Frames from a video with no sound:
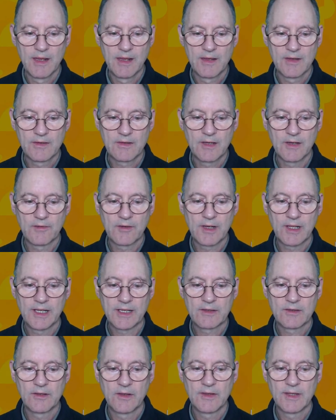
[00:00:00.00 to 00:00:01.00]
So I've
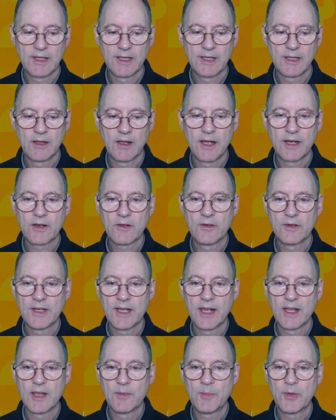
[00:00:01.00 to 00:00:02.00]
clicked on the little icon
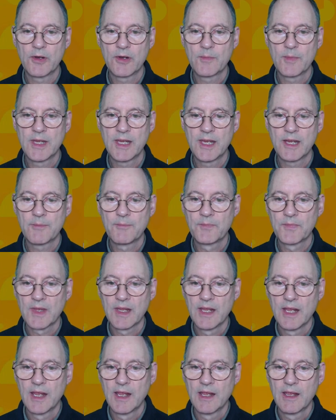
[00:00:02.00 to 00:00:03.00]
down the bottom here.
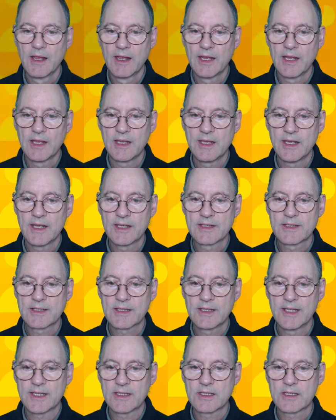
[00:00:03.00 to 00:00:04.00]

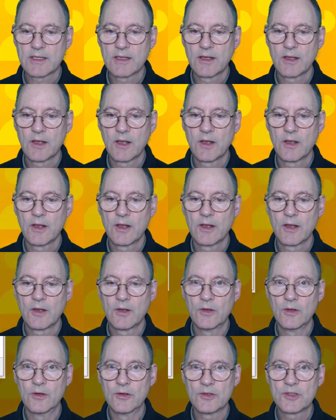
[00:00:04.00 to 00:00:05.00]
Yes, let's
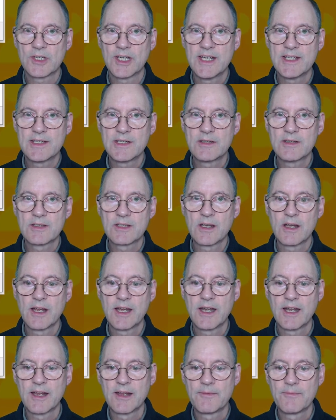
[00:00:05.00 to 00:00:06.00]
launch Easy
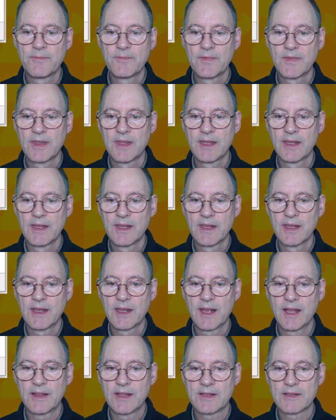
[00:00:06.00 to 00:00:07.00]
Designer
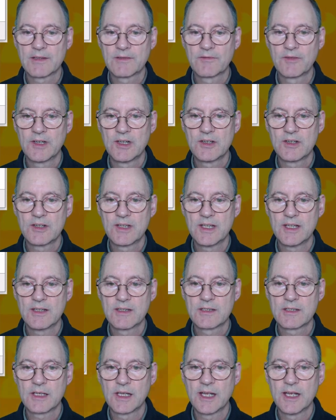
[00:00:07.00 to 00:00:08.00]
and let's finish the
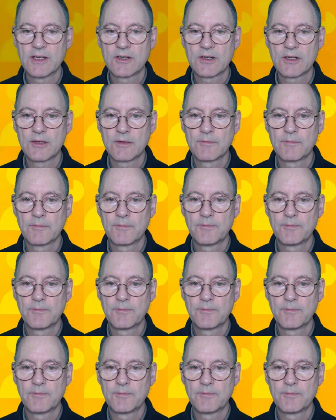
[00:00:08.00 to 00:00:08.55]
installation.